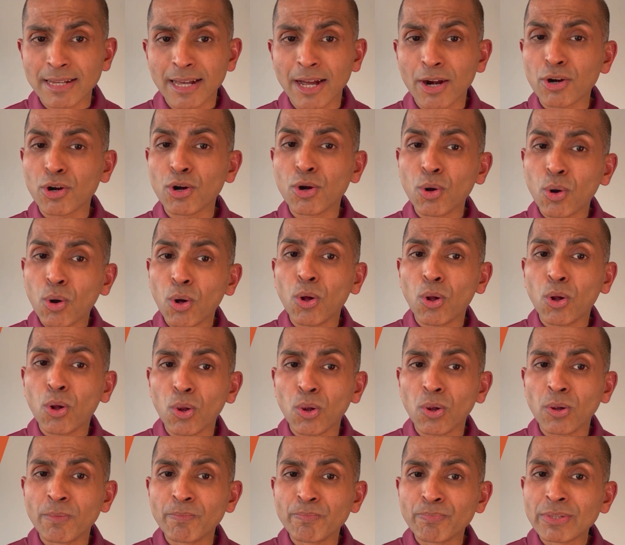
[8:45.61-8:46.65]
Our
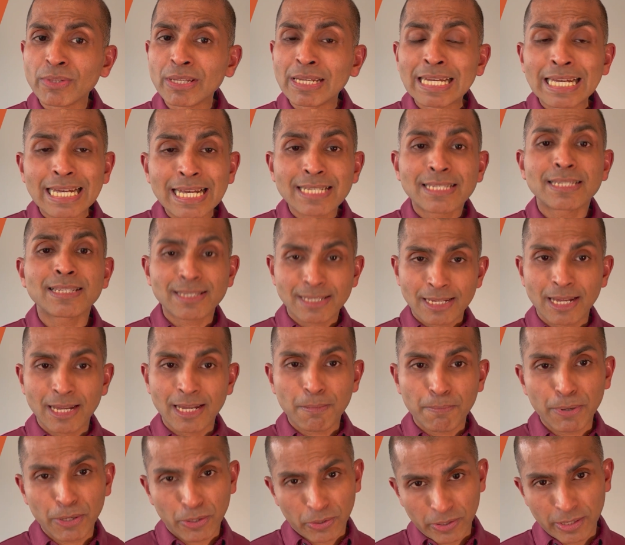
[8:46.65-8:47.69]
goal is
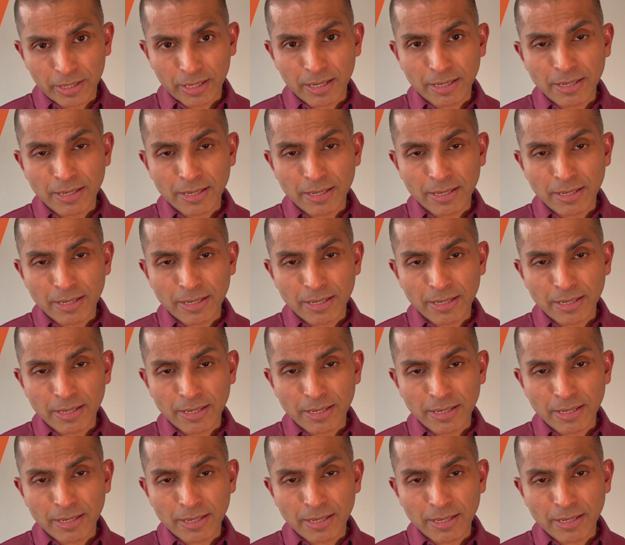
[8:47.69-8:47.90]
sustainability,